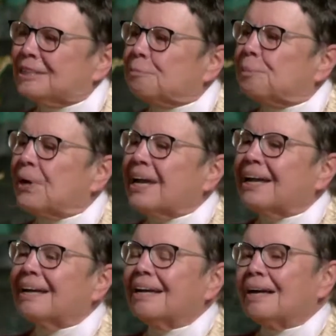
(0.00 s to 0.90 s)
to
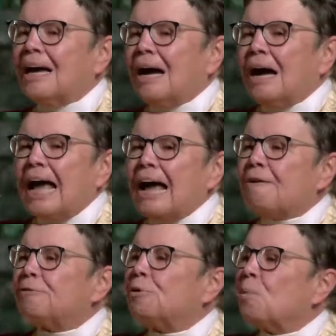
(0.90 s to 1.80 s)
bring
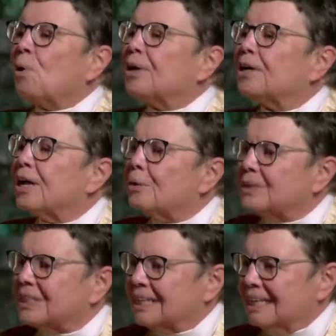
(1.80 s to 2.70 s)
ever more
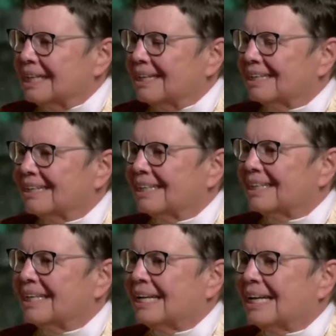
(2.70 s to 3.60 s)
closely
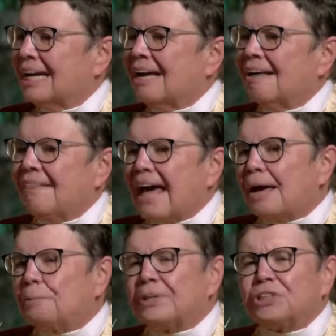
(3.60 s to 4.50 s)

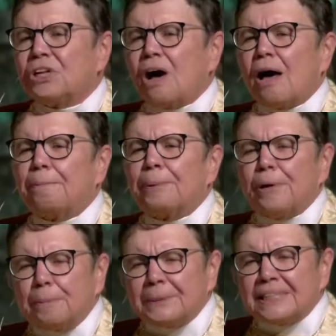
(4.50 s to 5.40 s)
that which God
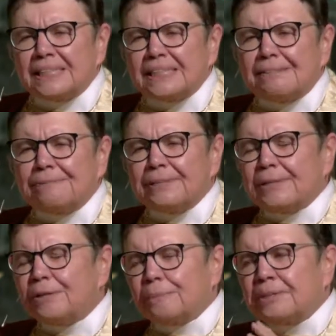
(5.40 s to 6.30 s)
purposes for
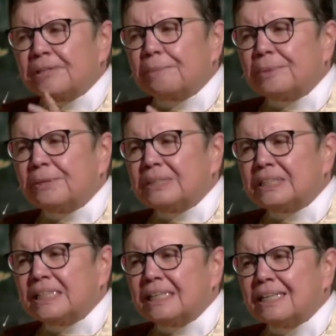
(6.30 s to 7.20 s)
the human
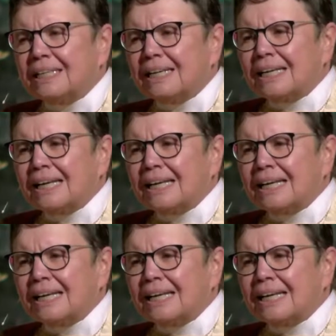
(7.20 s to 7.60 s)
community